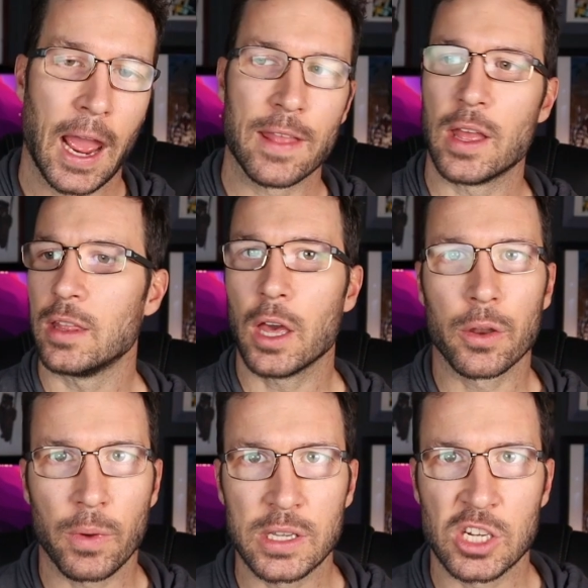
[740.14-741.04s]
And then the
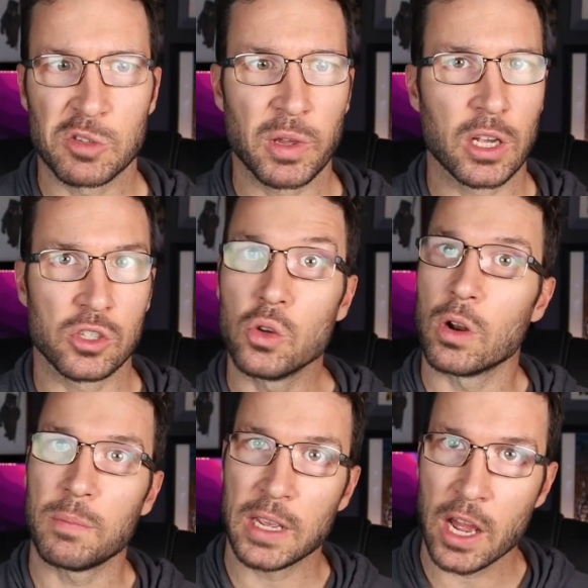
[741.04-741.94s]
other reason is because you
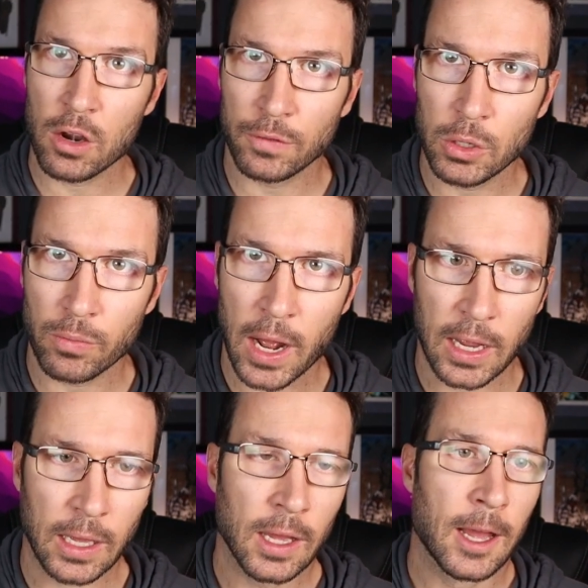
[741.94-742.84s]
want to be interview ready.